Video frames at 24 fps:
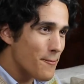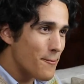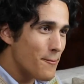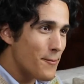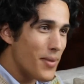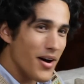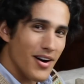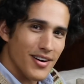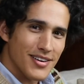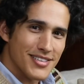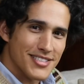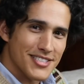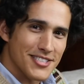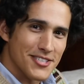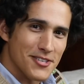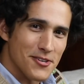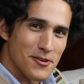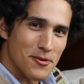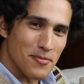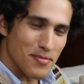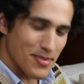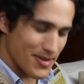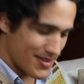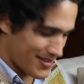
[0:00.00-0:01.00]
bug
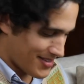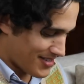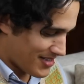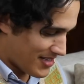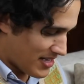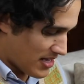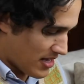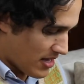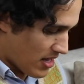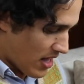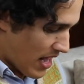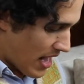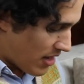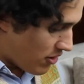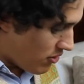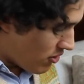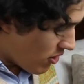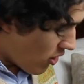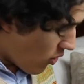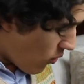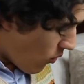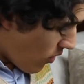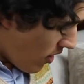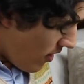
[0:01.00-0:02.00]
soup! And you
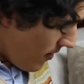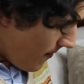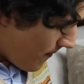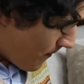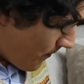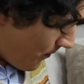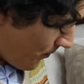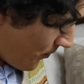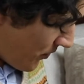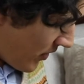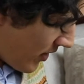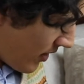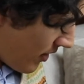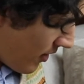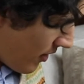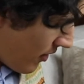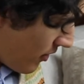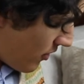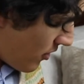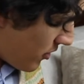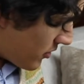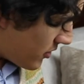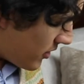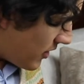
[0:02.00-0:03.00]
know what?
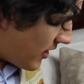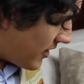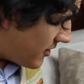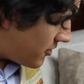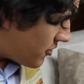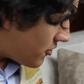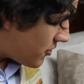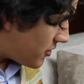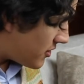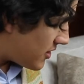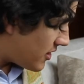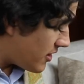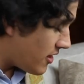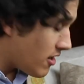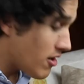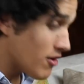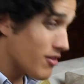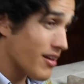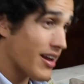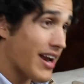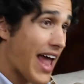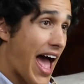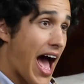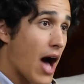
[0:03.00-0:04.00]
There's lizards in here
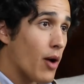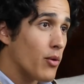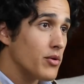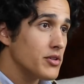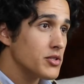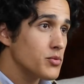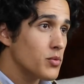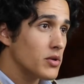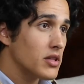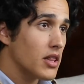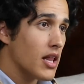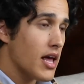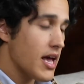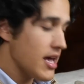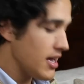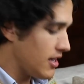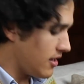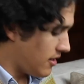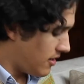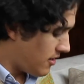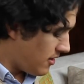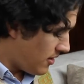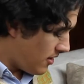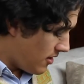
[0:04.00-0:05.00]
that owls would
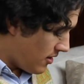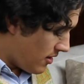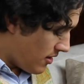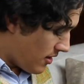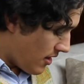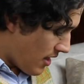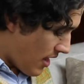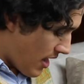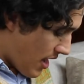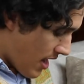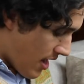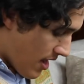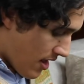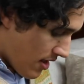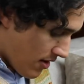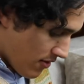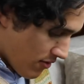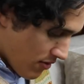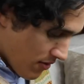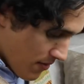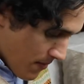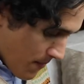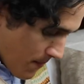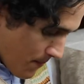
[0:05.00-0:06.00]
like,
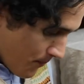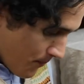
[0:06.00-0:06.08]
and